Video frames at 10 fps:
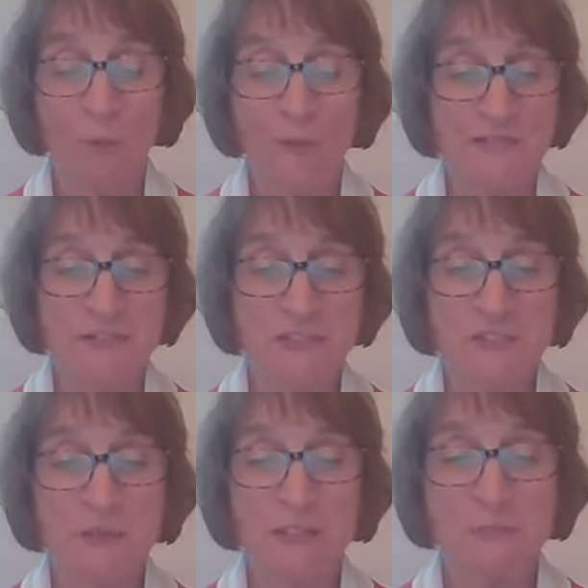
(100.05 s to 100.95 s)
red
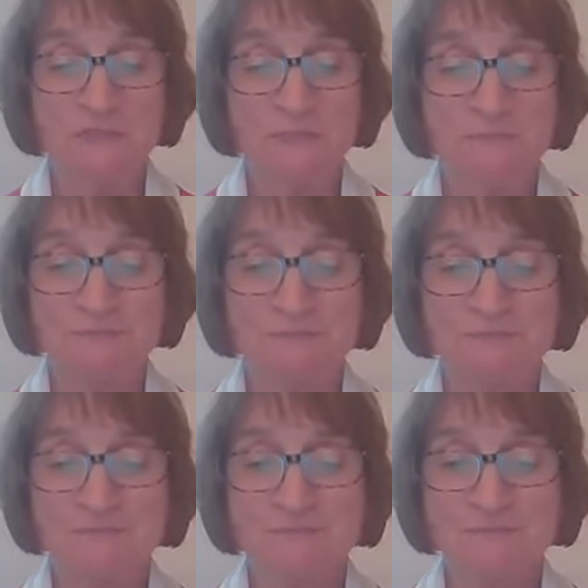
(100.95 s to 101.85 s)
tulips,
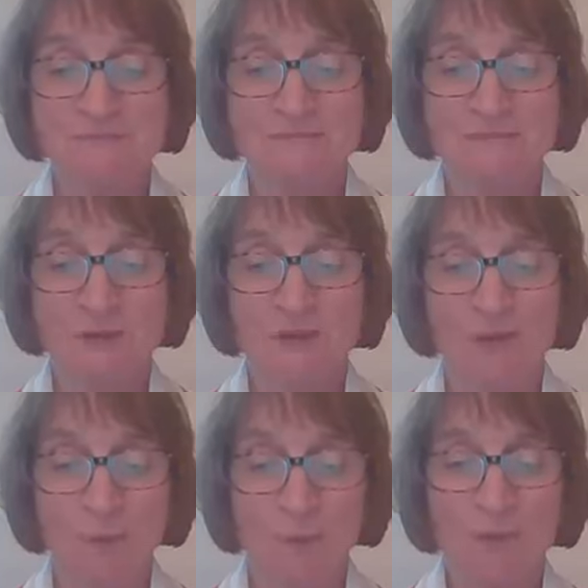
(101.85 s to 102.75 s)

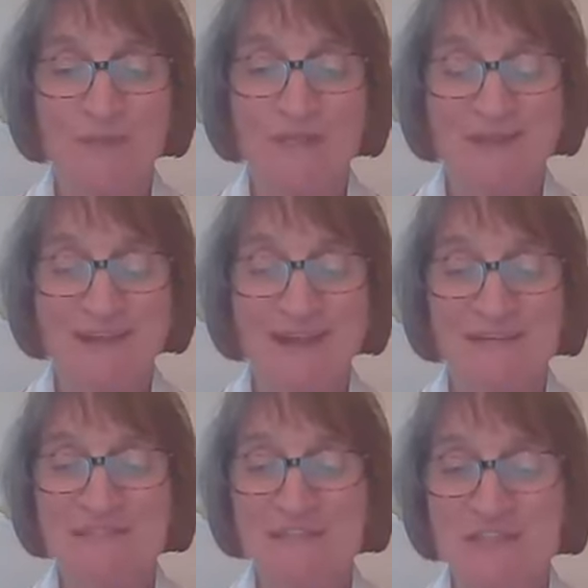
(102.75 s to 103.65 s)
when we hear
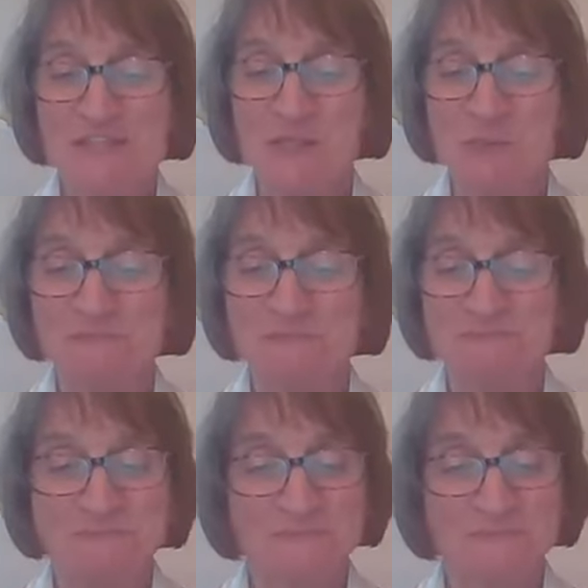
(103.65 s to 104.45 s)
laughing children,